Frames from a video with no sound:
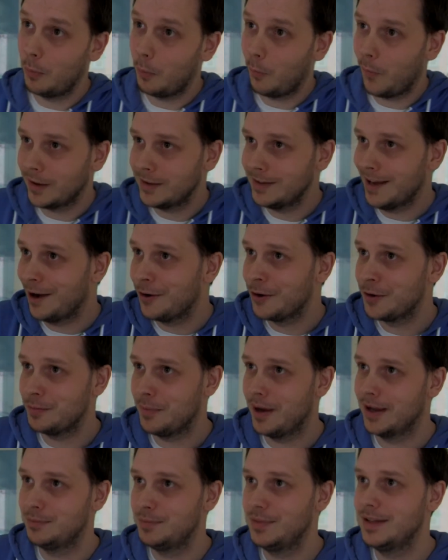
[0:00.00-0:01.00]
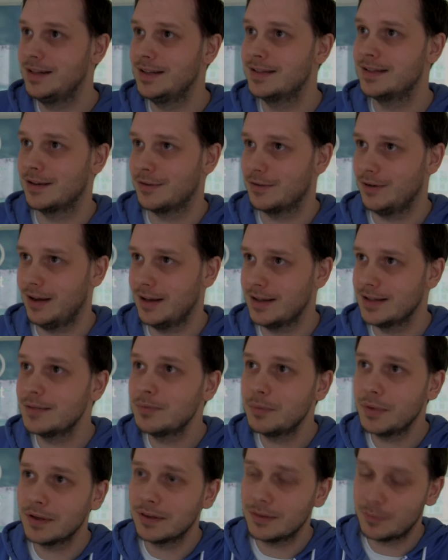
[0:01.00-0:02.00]
Right now it might be
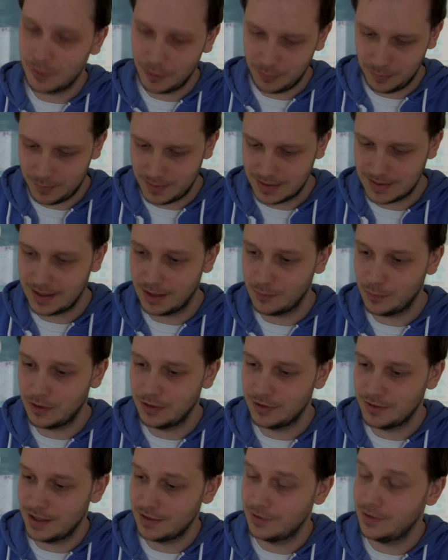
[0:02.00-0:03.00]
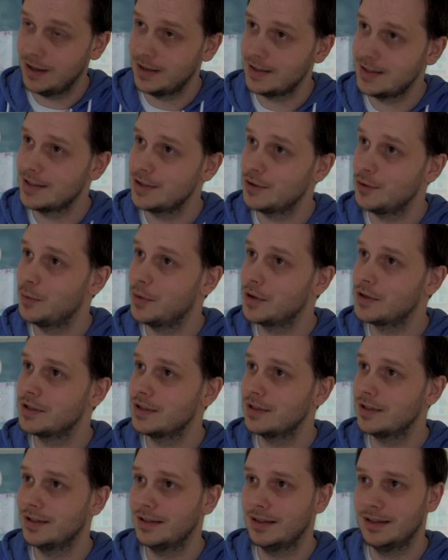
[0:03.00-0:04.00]
decentralized, but the problem is that we're centralizing so much.
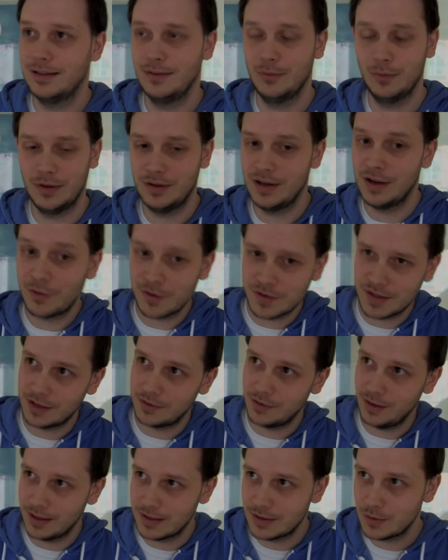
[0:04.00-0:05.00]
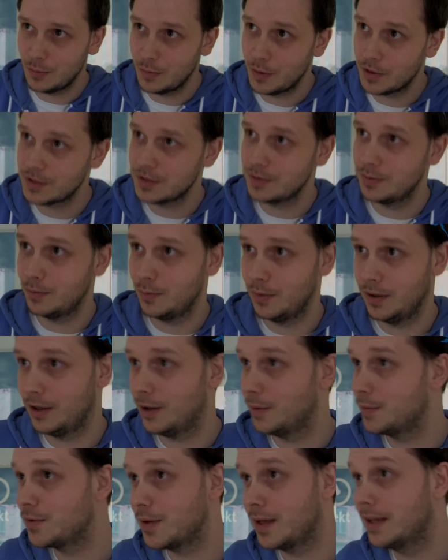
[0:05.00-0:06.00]
we uh, we never centralized so much when it
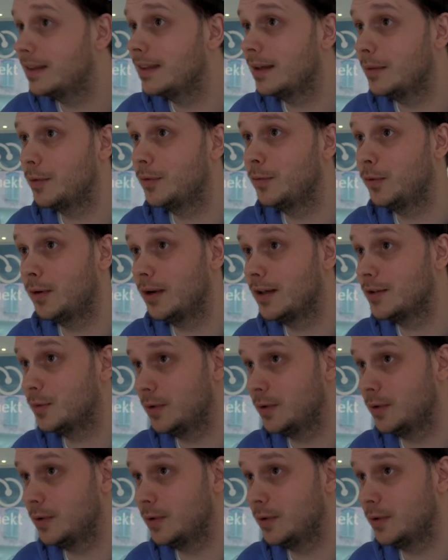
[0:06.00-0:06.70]
comes to anything before yeah.